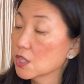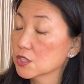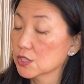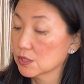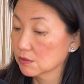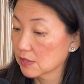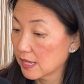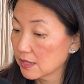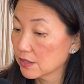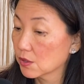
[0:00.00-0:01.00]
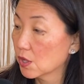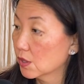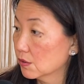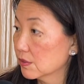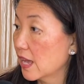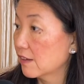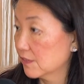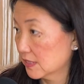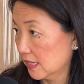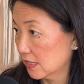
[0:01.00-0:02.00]
So you let their own
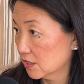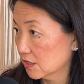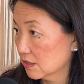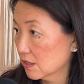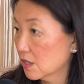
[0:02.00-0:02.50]
FSH